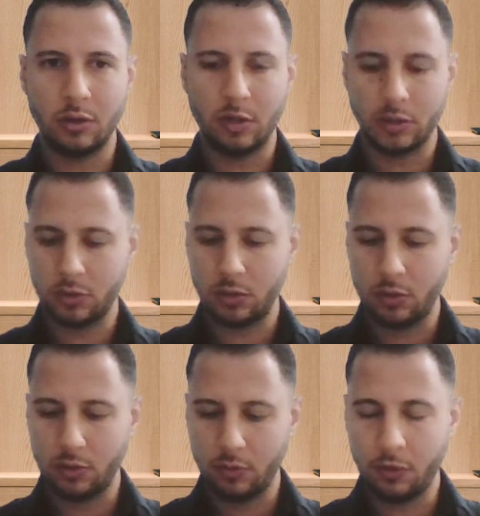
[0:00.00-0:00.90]
So
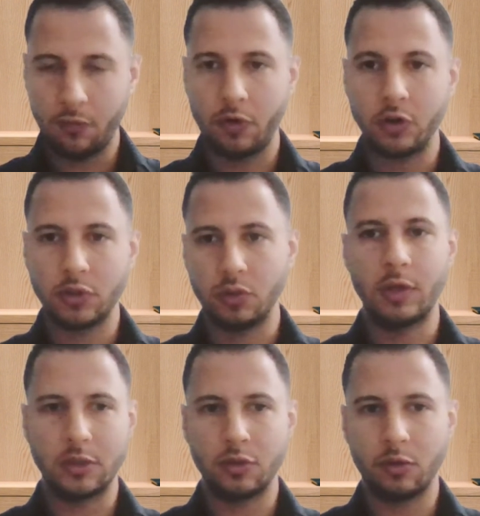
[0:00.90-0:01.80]
the first you
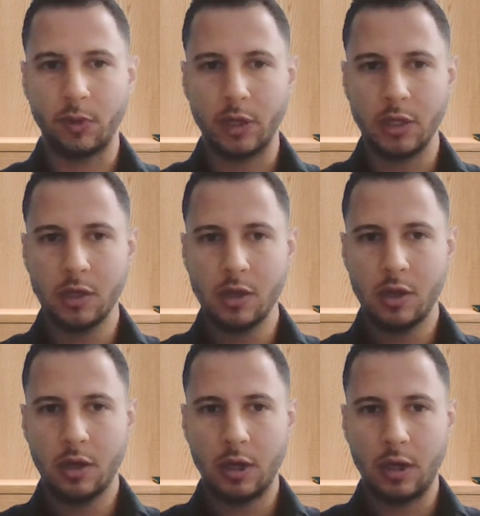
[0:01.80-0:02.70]
get your money,
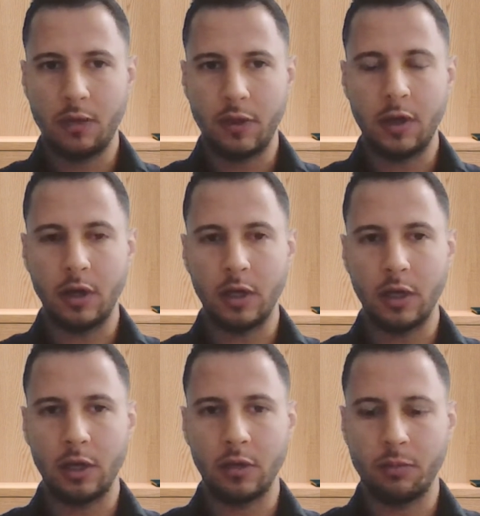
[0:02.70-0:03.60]
and then I get.